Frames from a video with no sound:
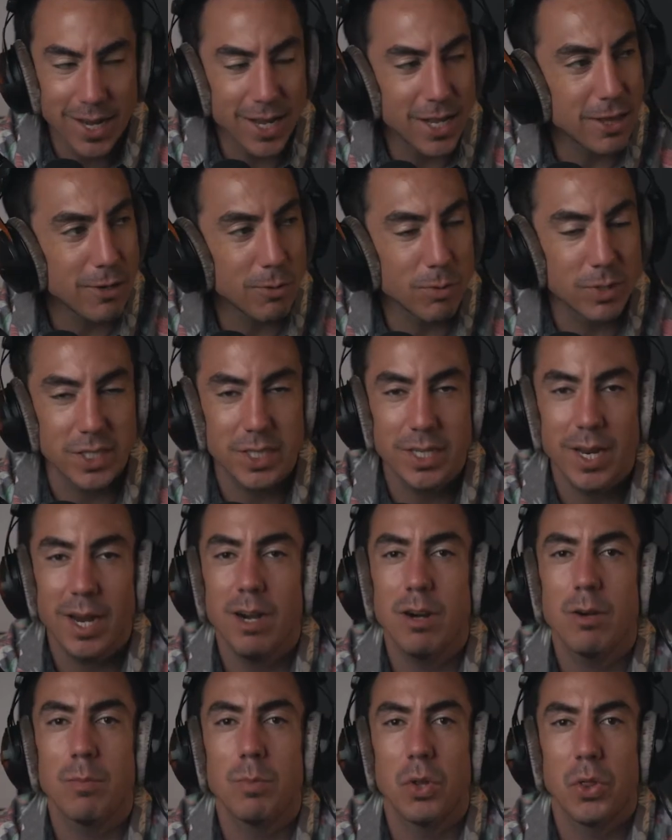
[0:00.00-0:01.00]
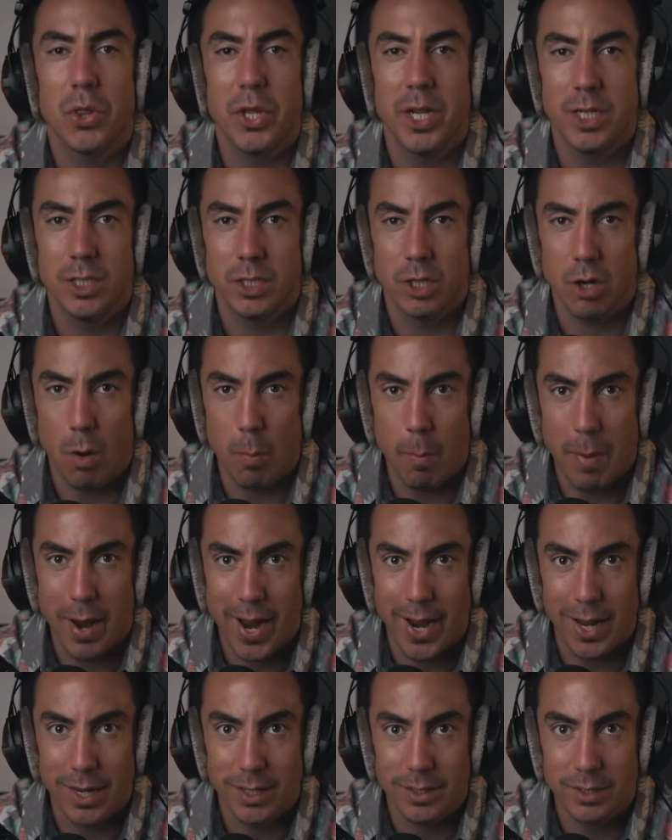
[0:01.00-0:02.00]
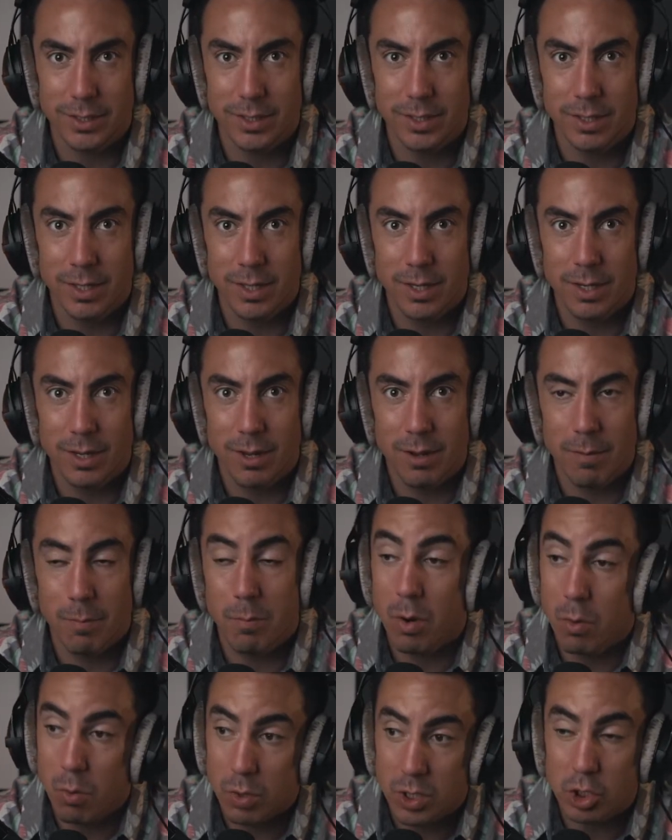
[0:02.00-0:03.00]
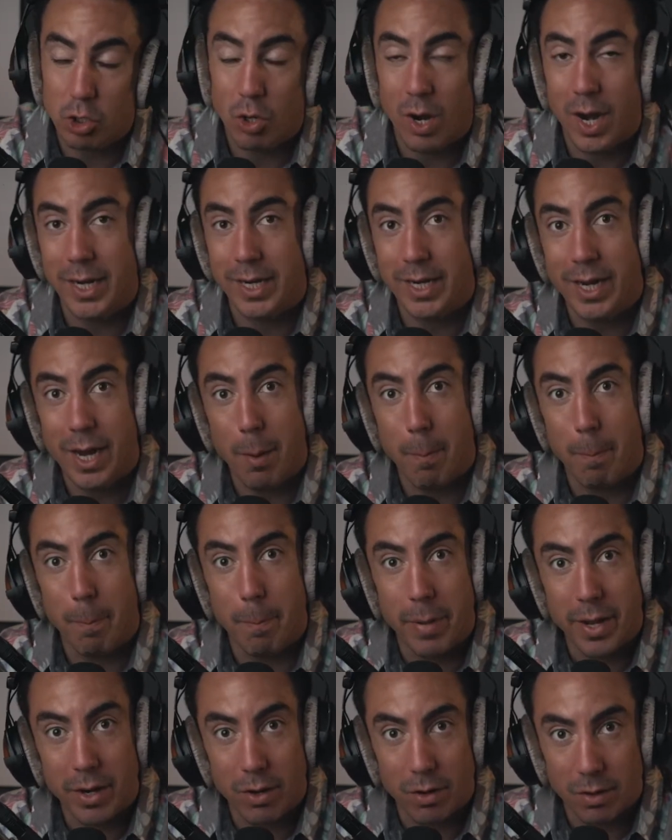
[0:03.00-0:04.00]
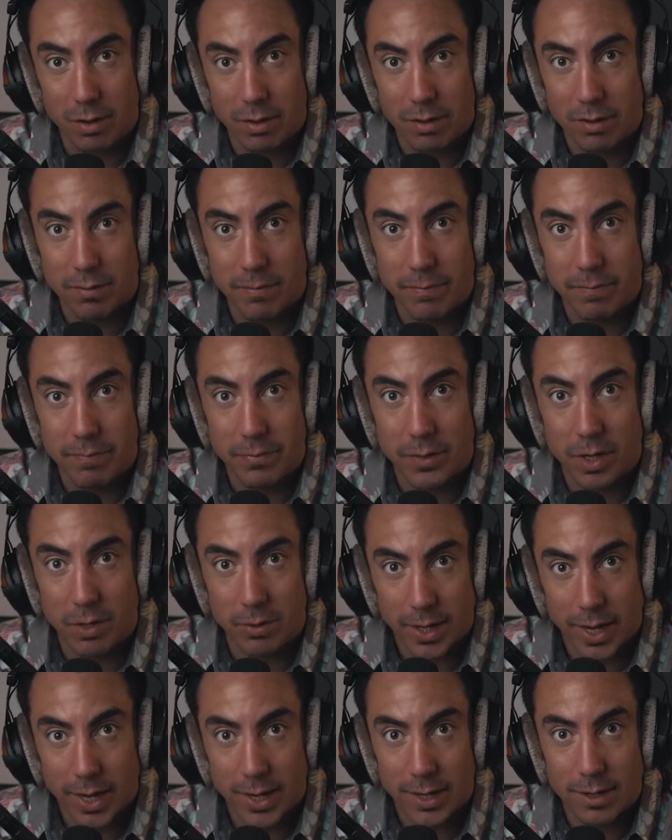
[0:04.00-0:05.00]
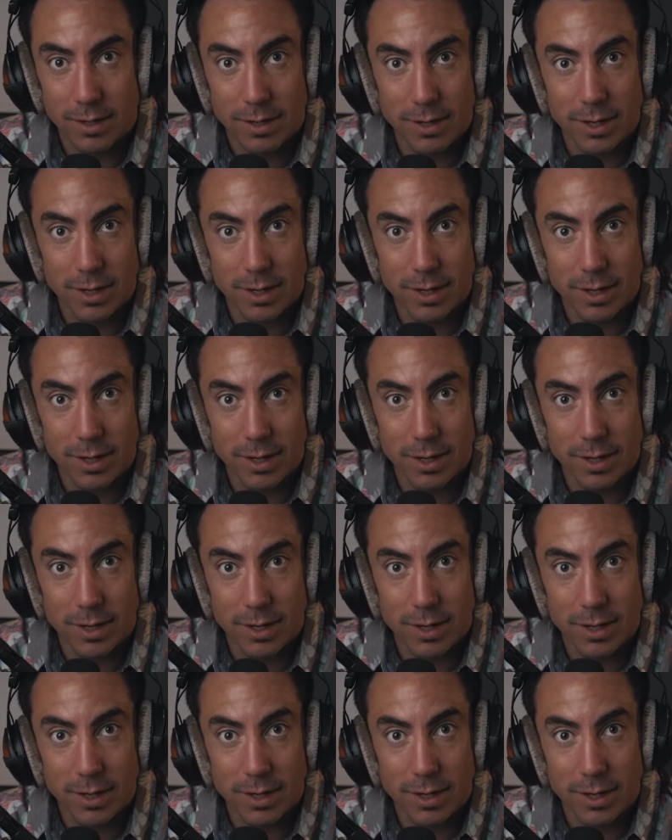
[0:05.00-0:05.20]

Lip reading: There was terrible things in our past, but we're trying to get better, okay?